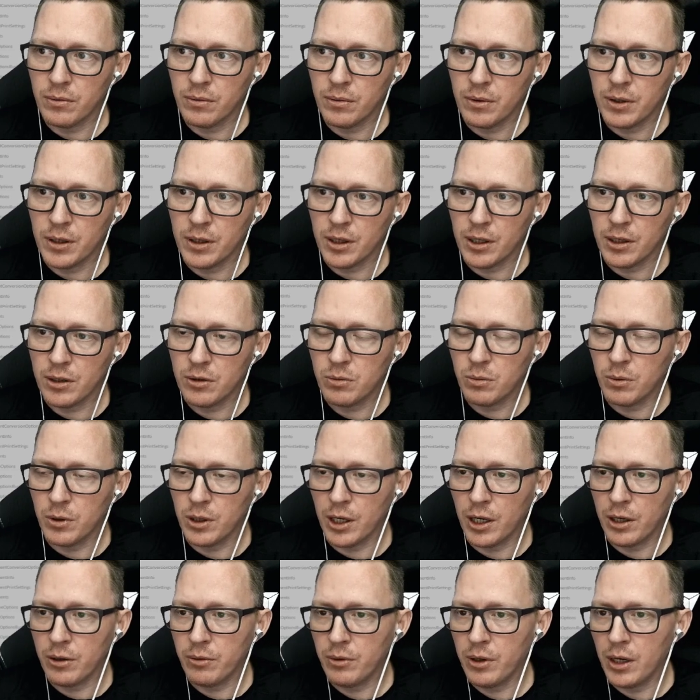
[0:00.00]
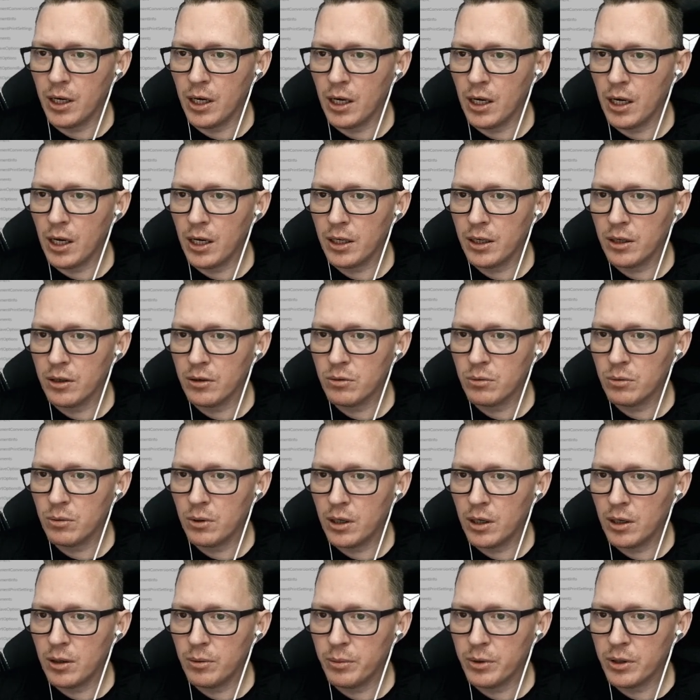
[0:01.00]
and this one I really like as
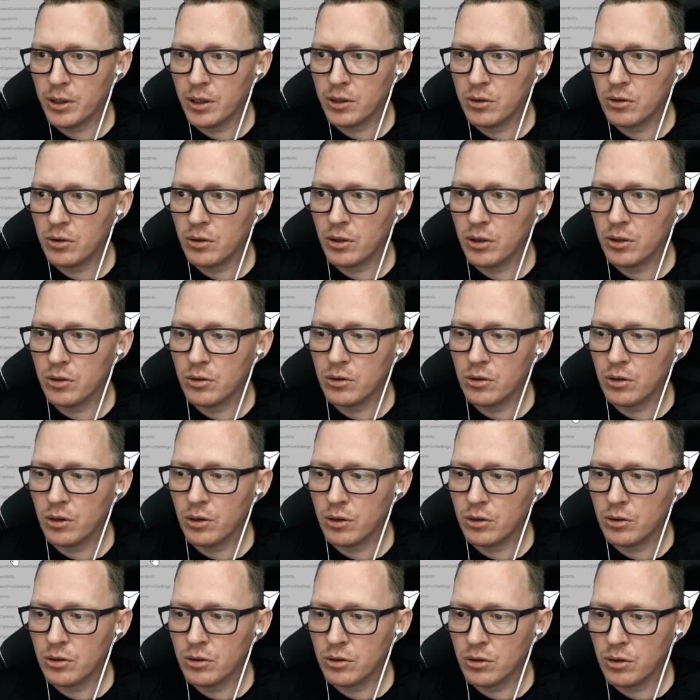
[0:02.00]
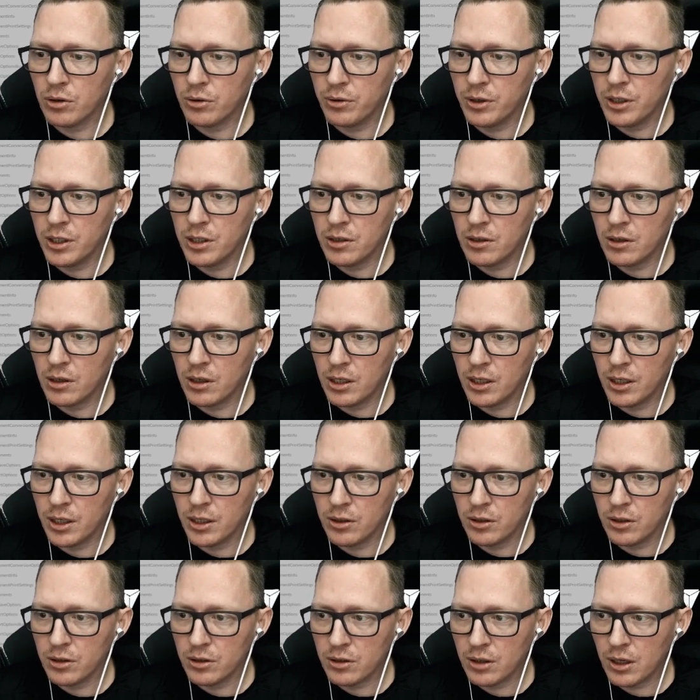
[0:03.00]
well because you can search so easily and
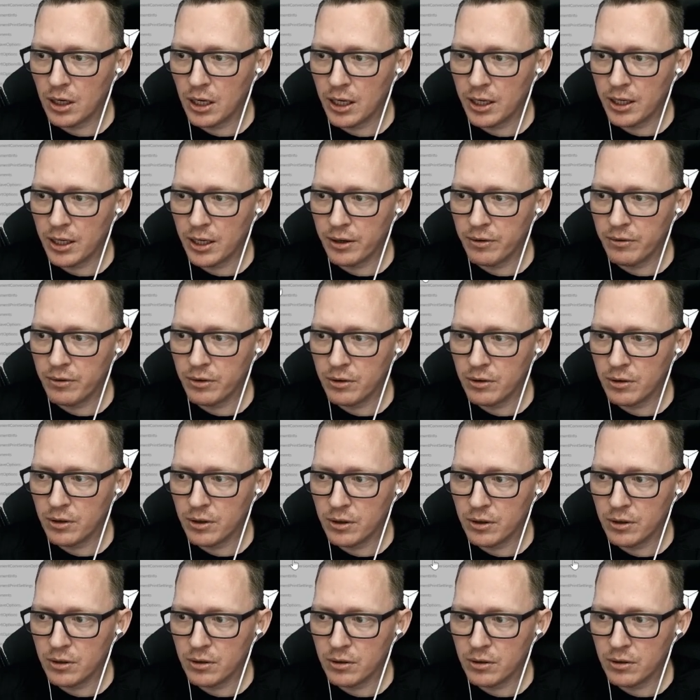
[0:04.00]
just click everything.